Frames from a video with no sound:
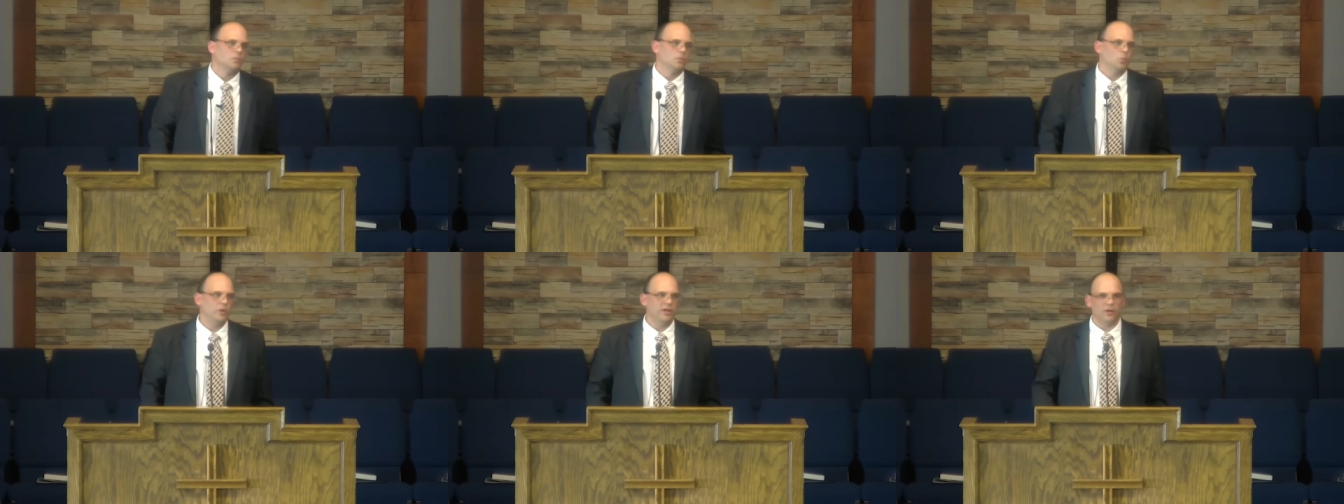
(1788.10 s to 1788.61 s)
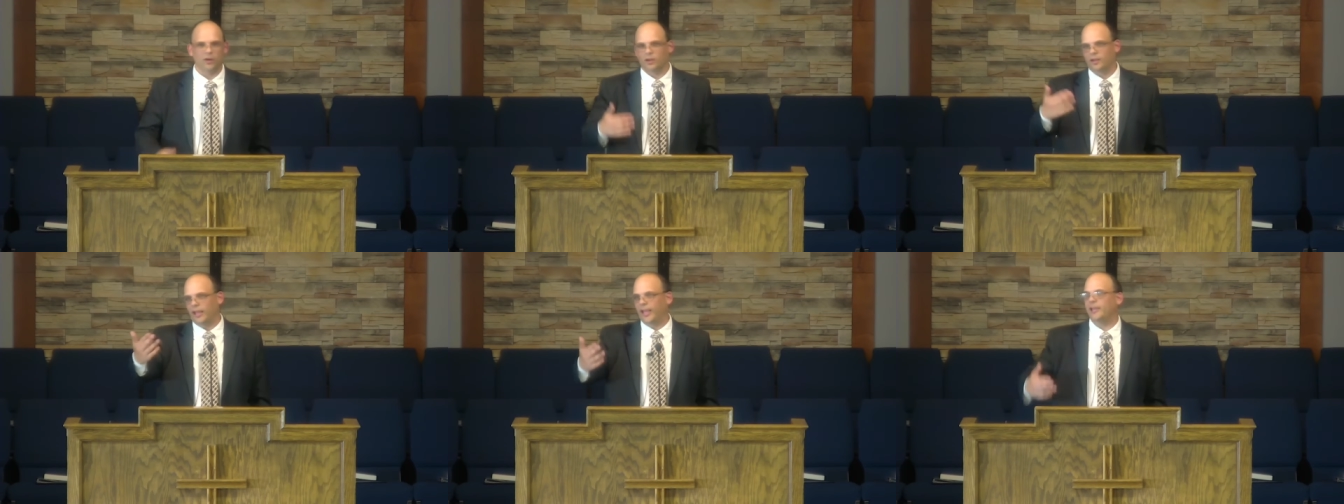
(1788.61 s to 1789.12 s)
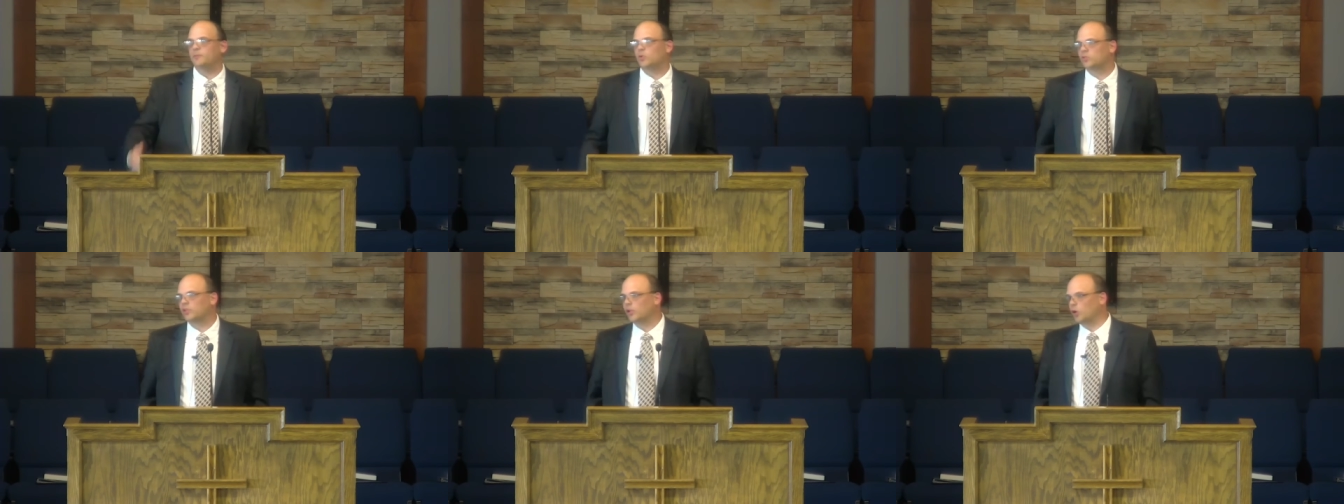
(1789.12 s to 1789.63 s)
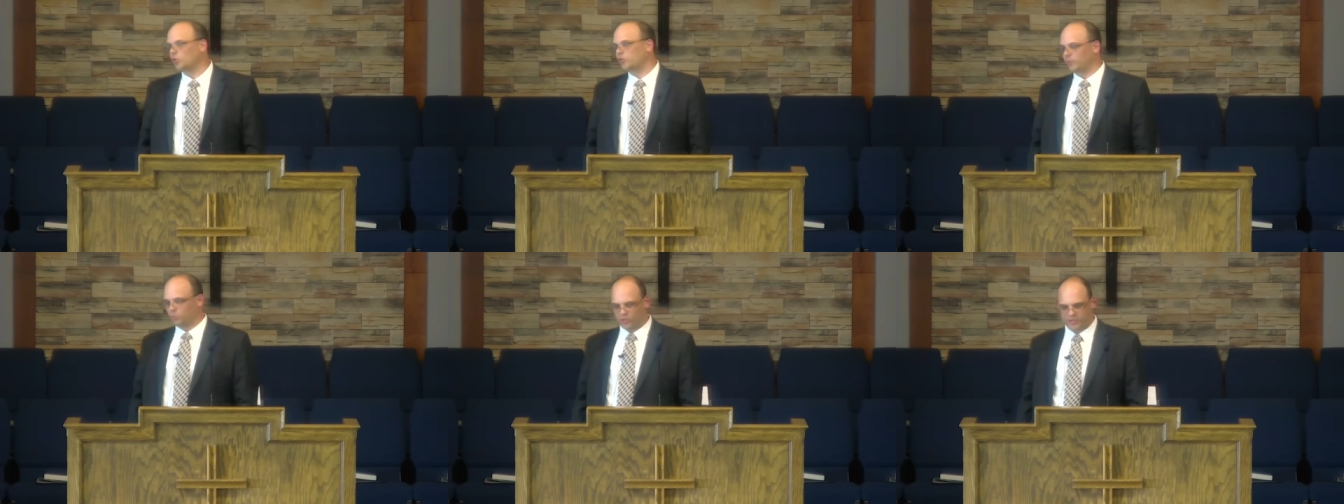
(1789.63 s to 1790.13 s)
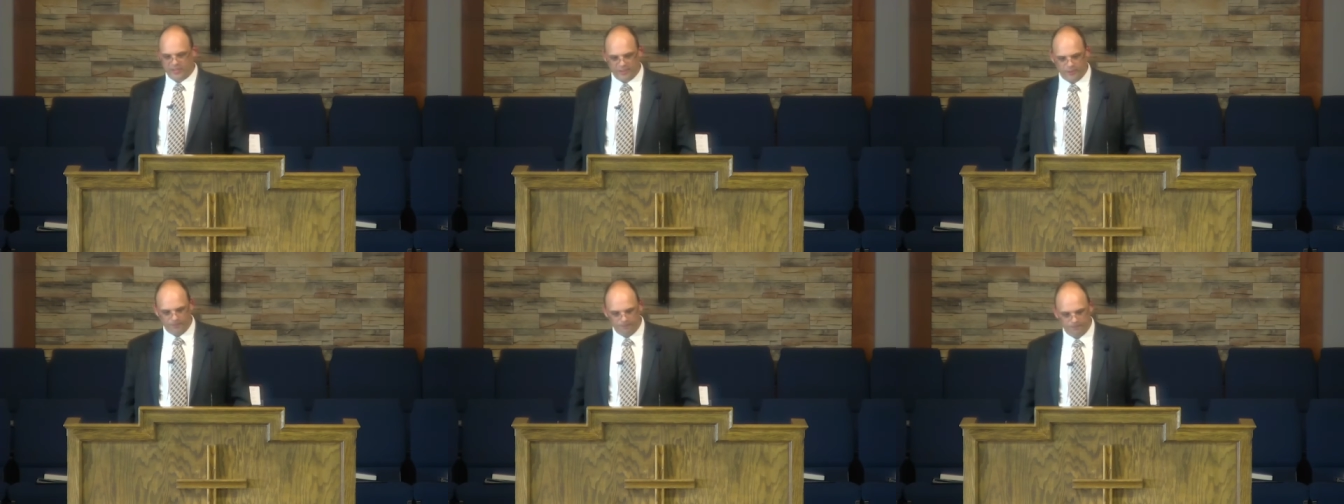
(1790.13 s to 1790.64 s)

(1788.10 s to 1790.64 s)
We are able to go to Brazil.